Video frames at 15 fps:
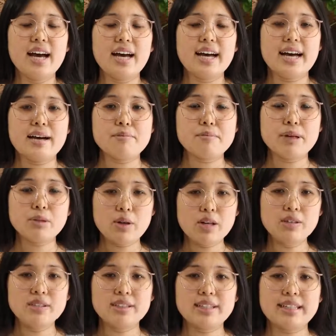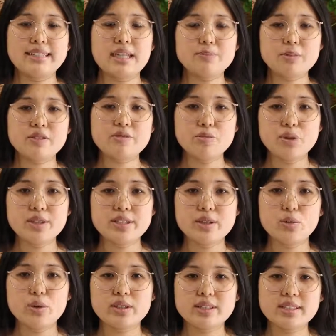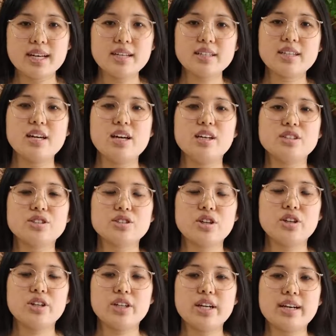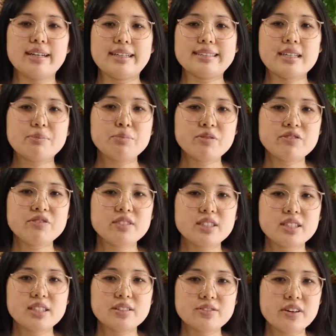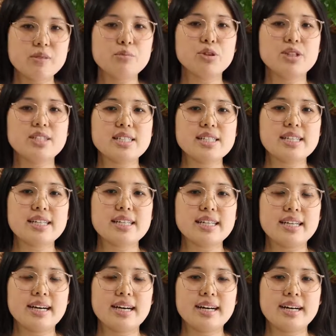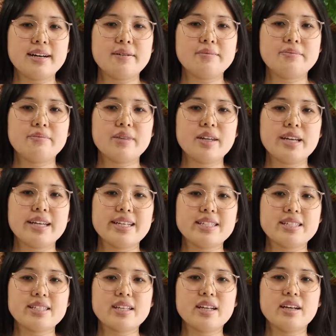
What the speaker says: Meanwhile, adaptive immunity, what is that? So adaptive immunity is,